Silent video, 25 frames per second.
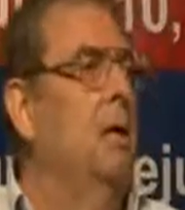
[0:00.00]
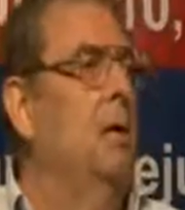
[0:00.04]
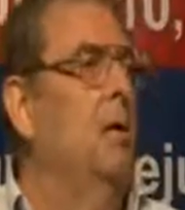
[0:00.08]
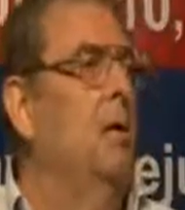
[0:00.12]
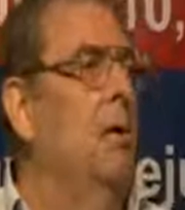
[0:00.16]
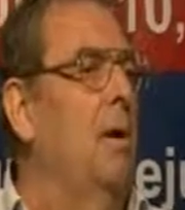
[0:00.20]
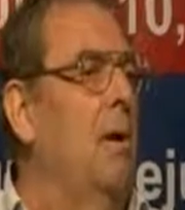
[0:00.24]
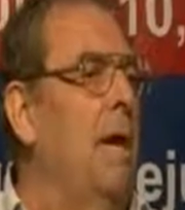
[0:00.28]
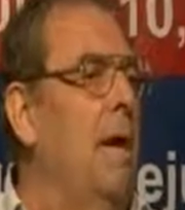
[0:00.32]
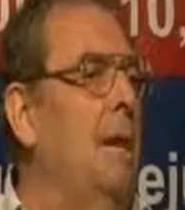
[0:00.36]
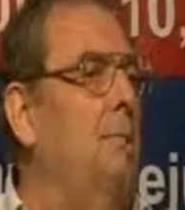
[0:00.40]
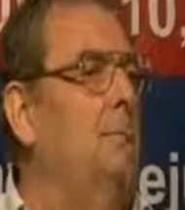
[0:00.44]

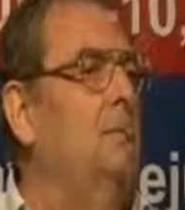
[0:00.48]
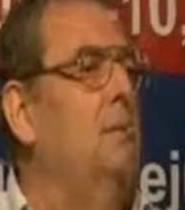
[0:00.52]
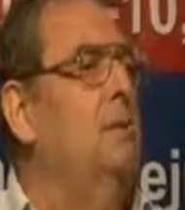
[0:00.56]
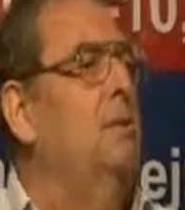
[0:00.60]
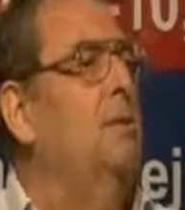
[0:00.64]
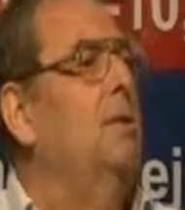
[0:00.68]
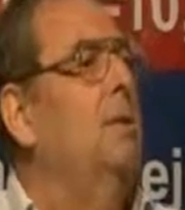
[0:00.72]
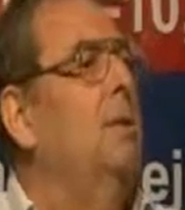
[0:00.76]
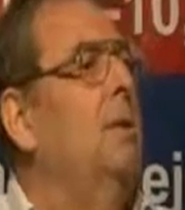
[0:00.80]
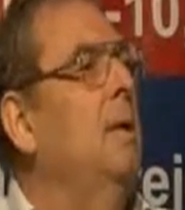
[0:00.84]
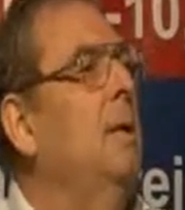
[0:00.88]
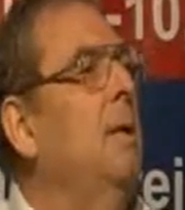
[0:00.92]

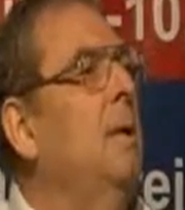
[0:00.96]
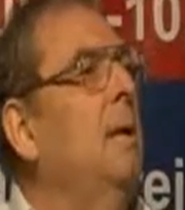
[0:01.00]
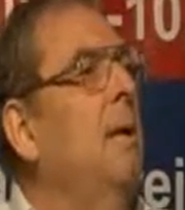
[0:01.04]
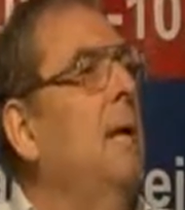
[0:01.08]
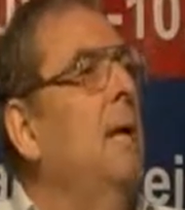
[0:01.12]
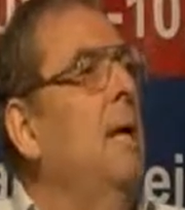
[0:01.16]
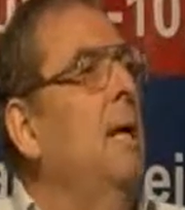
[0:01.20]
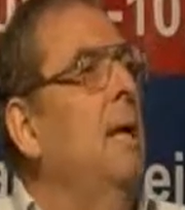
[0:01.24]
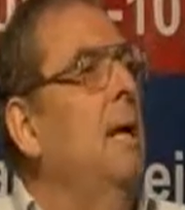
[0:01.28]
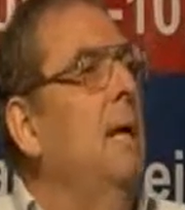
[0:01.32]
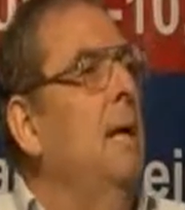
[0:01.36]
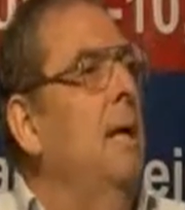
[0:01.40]
collapsed
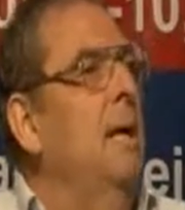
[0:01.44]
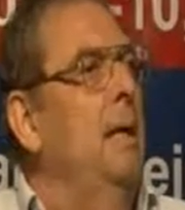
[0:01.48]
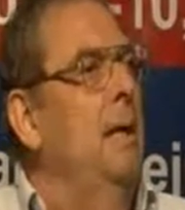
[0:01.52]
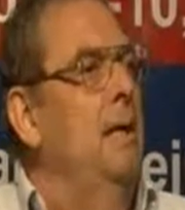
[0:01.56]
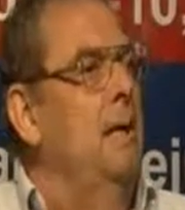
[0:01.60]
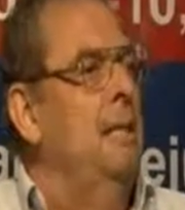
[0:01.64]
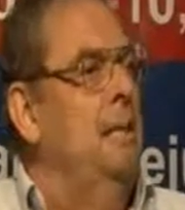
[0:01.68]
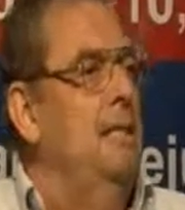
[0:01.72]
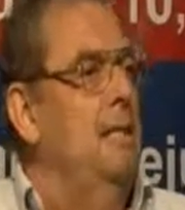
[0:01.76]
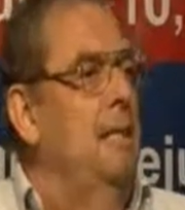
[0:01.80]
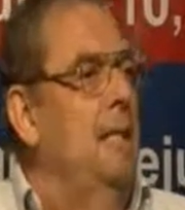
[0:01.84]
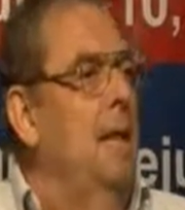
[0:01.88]

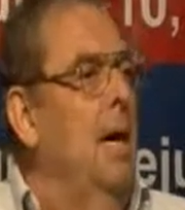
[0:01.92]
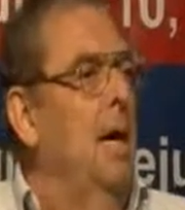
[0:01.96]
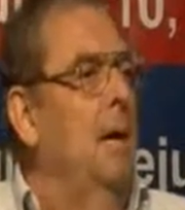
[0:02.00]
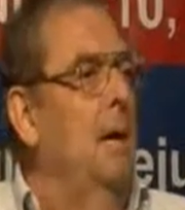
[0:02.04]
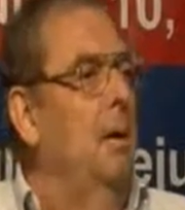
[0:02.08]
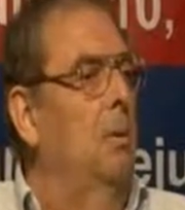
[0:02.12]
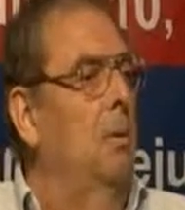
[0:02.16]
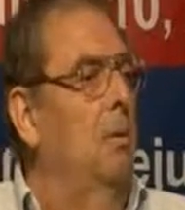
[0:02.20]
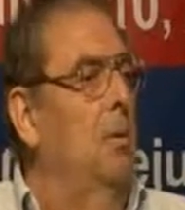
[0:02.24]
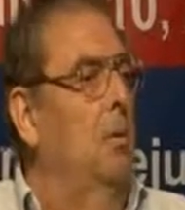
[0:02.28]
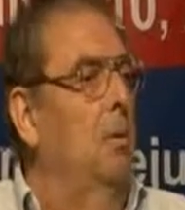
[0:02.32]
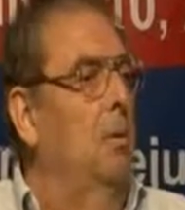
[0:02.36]
and is
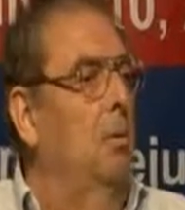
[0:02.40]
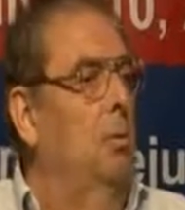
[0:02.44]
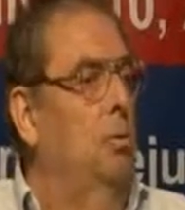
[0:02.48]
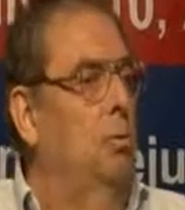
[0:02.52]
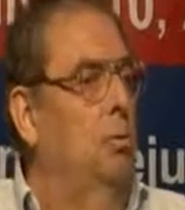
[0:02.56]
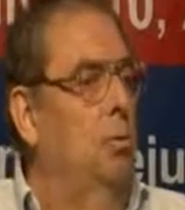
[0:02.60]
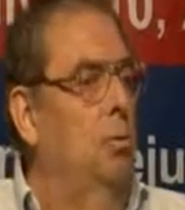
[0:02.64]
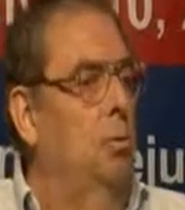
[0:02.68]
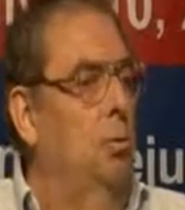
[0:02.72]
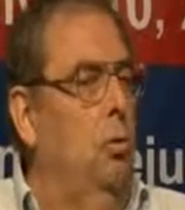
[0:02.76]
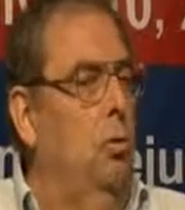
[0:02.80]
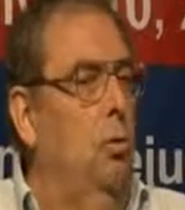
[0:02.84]
now
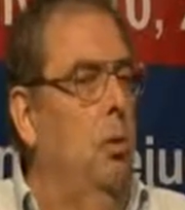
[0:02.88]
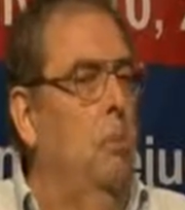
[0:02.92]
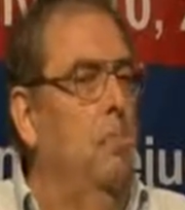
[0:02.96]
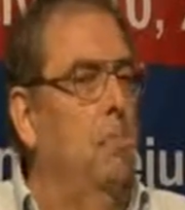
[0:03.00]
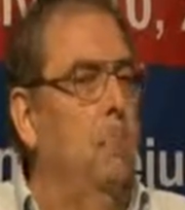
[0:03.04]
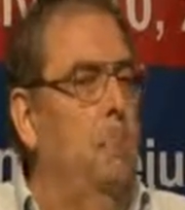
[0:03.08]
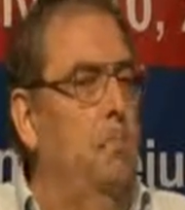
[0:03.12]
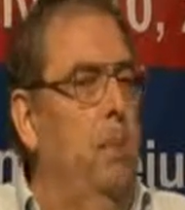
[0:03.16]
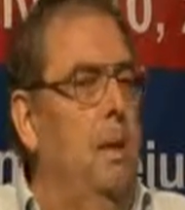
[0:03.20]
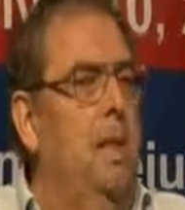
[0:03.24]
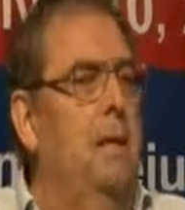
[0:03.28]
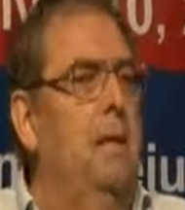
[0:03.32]

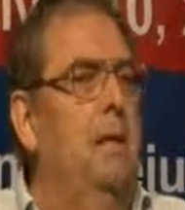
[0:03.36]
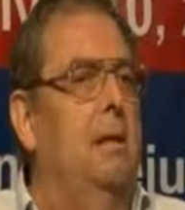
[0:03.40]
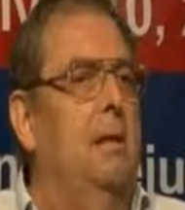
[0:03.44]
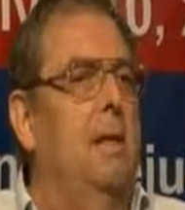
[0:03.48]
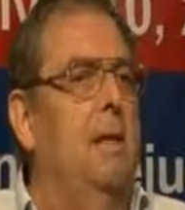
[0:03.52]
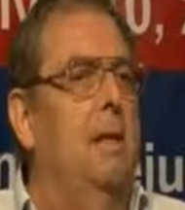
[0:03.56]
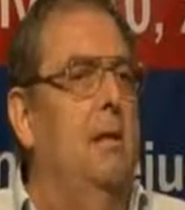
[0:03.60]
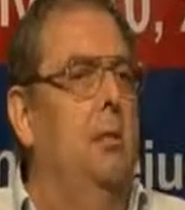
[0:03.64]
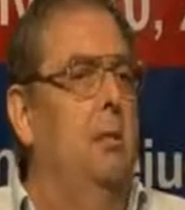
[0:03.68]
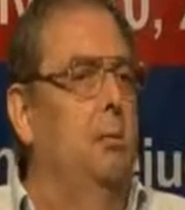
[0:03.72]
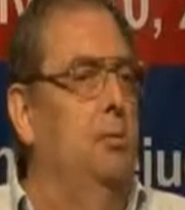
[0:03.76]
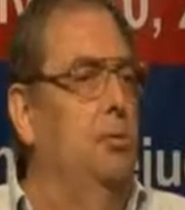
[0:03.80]

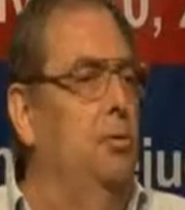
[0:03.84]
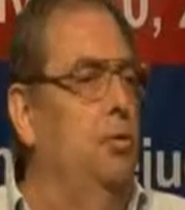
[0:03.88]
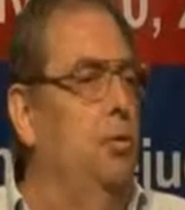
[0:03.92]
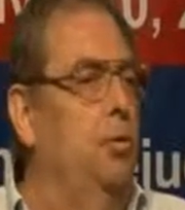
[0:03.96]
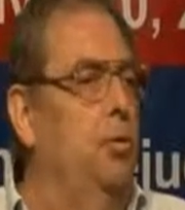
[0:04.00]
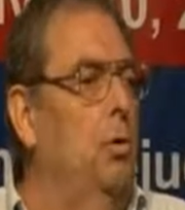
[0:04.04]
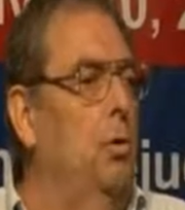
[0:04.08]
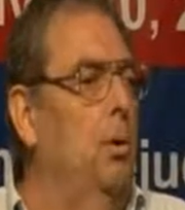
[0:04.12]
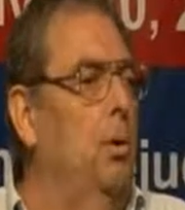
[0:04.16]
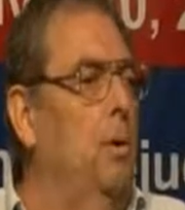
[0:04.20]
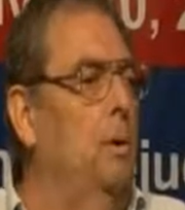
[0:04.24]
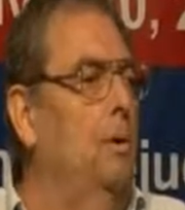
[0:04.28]
completely
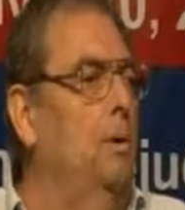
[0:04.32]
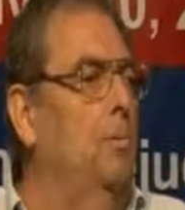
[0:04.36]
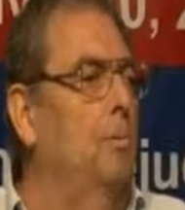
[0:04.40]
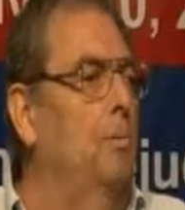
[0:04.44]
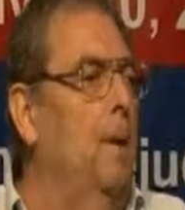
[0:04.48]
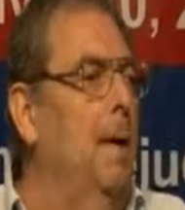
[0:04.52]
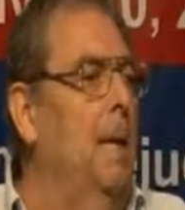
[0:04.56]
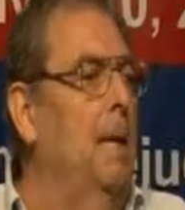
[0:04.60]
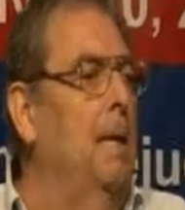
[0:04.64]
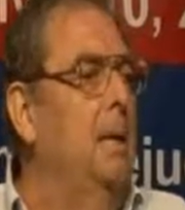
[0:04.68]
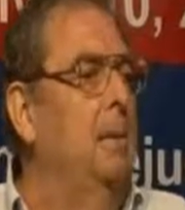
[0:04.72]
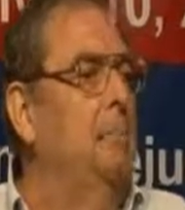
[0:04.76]

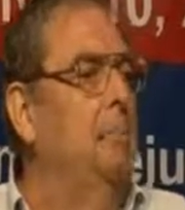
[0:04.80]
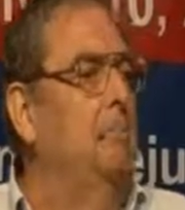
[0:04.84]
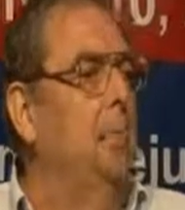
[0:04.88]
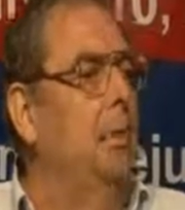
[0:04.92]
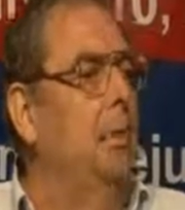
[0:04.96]
controlled by